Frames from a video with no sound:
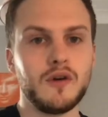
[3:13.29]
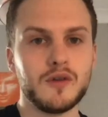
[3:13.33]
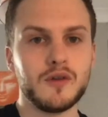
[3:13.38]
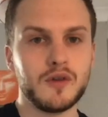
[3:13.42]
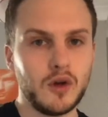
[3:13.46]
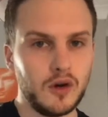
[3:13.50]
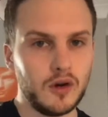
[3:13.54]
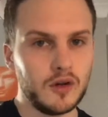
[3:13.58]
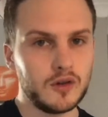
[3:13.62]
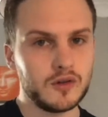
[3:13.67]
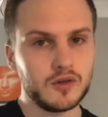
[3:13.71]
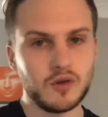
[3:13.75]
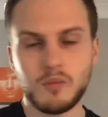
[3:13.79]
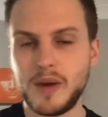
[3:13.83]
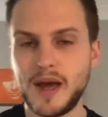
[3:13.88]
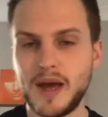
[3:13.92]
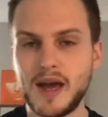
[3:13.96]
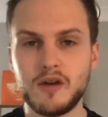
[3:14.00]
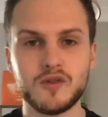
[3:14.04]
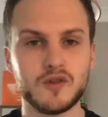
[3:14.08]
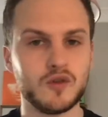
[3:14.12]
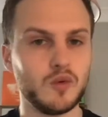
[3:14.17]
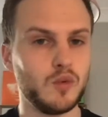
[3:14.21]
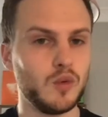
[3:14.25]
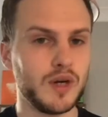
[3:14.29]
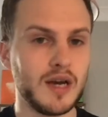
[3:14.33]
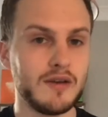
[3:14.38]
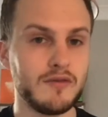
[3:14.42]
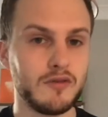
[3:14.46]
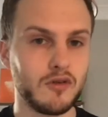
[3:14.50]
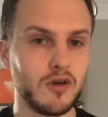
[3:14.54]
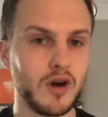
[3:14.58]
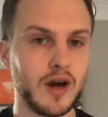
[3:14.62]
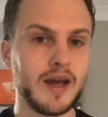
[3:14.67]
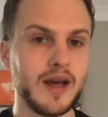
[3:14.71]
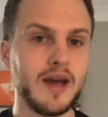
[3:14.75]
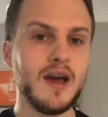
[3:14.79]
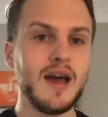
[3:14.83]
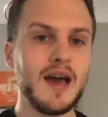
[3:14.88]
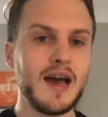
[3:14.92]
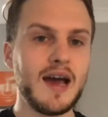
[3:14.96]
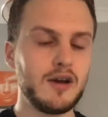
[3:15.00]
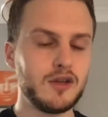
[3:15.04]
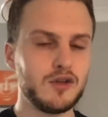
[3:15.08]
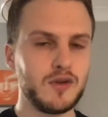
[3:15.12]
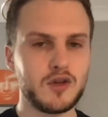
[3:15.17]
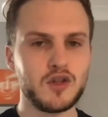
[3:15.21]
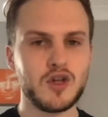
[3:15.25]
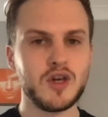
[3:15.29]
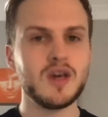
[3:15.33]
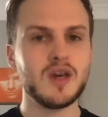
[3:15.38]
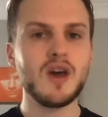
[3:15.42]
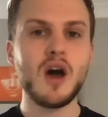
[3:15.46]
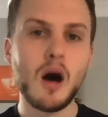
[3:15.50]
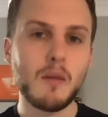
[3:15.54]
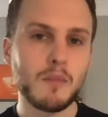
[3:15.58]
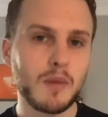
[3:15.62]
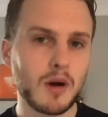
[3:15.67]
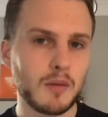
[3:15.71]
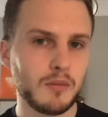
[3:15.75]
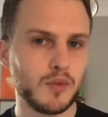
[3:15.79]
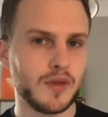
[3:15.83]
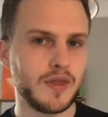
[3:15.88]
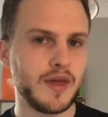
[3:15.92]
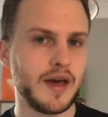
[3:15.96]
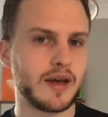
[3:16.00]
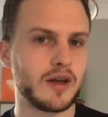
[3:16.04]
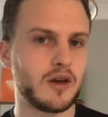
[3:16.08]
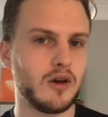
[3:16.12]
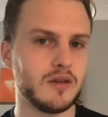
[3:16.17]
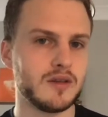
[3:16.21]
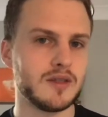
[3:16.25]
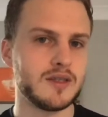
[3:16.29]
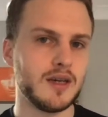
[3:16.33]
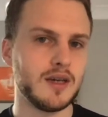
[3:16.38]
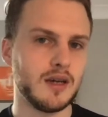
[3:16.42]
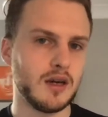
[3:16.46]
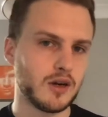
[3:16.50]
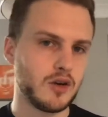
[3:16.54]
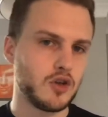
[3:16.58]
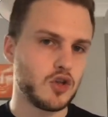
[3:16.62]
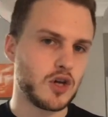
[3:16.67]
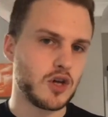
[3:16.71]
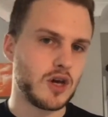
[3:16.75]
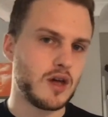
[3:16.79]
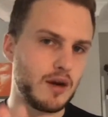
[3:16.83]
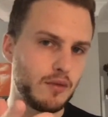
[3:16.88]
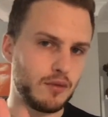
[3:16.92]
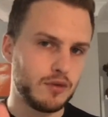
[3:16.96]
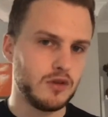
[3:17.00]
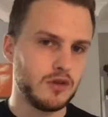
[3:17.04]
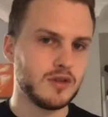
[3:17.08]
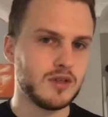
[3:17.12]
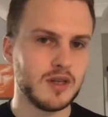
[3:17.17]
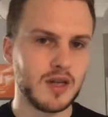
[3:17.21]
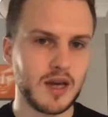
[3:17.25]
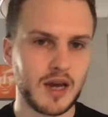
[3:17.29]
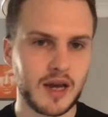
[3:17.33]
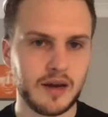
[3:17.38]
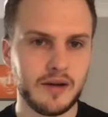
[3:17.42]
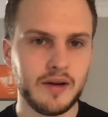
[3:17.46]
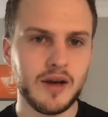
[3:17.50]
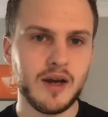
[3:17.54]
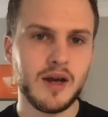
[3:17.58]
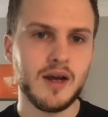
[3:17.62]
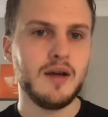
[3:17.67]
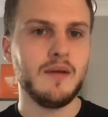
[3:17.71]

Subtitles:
dollars or pounds or whatever, right? How do you actually come up with that content? I'm going to share that with you today.